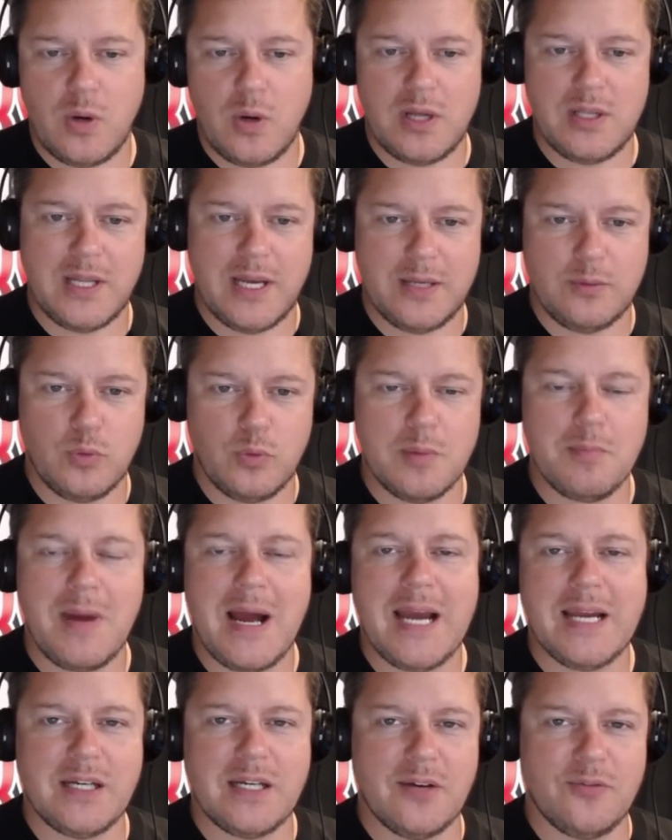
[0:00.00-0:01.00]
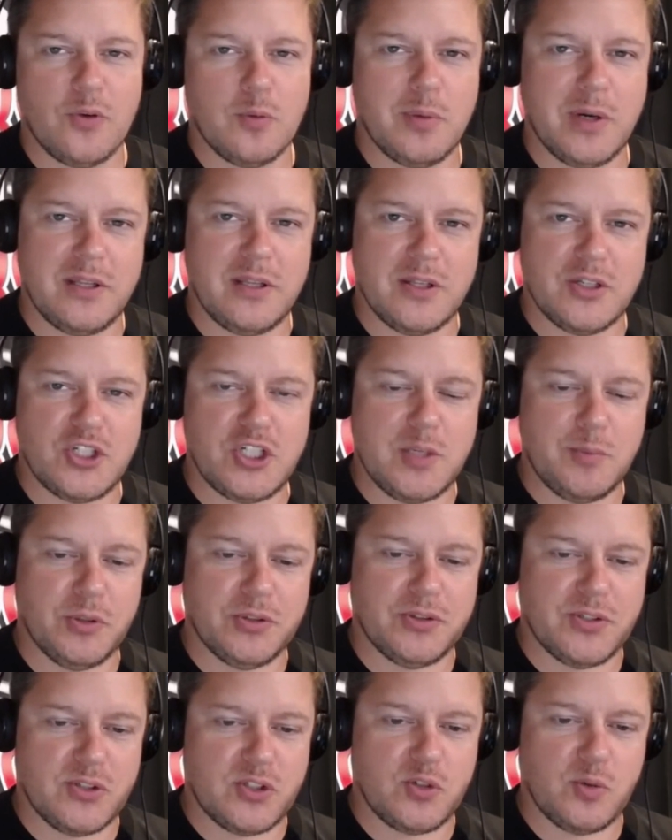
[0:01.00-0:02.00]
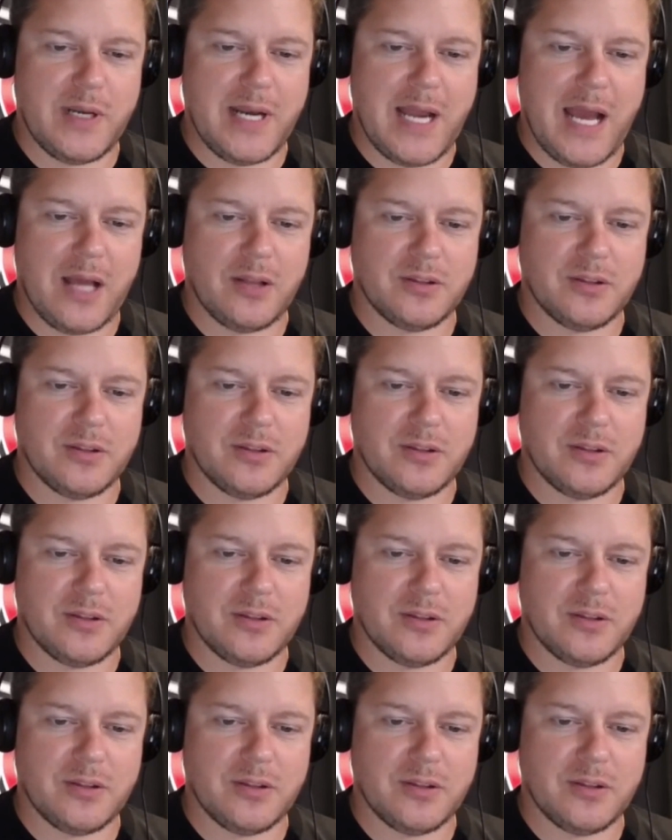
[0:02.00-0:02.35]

while I remind everybody that she put this tweet